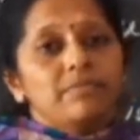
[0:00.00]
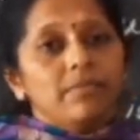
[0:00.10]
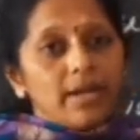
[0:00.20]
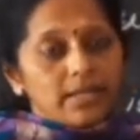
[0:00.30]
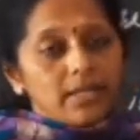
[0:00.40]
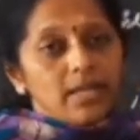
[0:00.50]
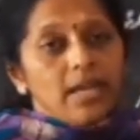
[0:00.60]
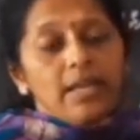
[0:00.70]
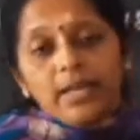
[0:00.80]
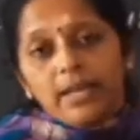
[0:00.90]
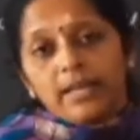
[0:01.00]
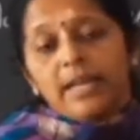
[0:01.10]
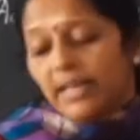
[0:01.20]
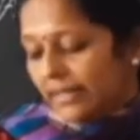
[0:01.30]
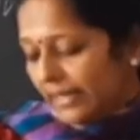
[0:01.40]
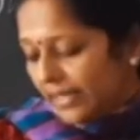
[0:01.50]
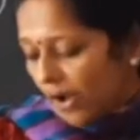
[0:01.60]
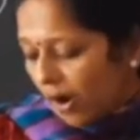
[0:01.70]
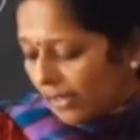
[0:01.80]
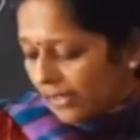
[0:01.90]
But here, they will
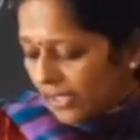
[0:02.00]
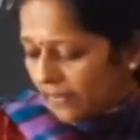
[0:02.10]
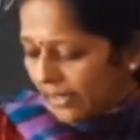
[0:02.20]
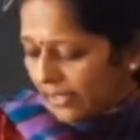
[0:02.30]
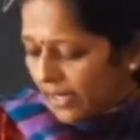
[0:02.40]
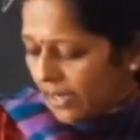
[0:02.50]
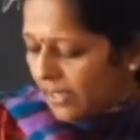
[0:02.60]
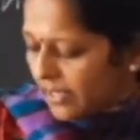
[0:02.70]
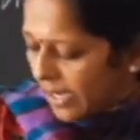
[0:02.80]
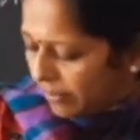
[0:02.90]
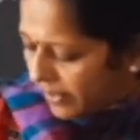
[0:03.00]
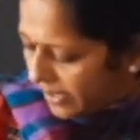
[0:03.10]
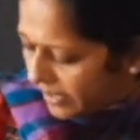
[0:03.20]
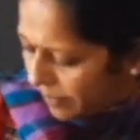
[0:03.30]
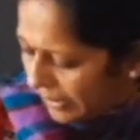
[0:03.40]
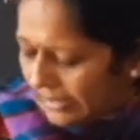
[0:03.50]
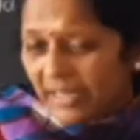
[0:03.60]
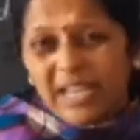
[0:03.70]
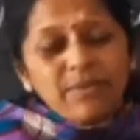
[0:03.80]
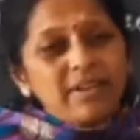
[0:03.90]
not leave it empty. The field
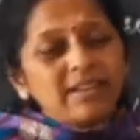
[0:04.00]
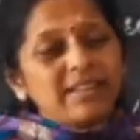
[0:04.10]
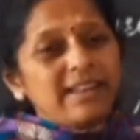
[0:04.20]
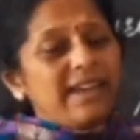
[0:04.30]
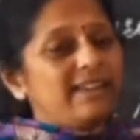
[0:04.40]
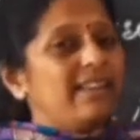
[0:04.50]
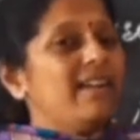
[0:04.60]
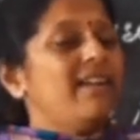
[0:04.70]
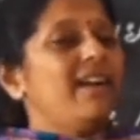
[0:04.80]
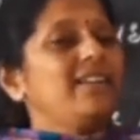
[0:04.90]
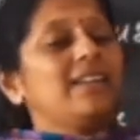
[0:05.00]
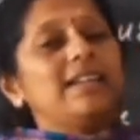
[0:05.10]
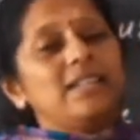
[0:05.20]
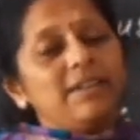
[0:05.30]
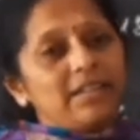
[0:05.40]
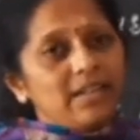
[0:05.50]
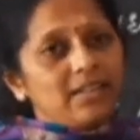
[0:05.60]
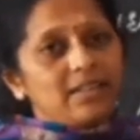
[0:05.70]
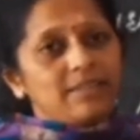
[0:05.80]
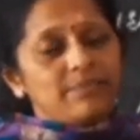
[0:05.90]
never let the
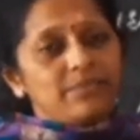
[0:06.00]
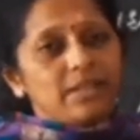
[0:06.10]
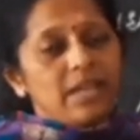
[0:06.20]
uncultivated.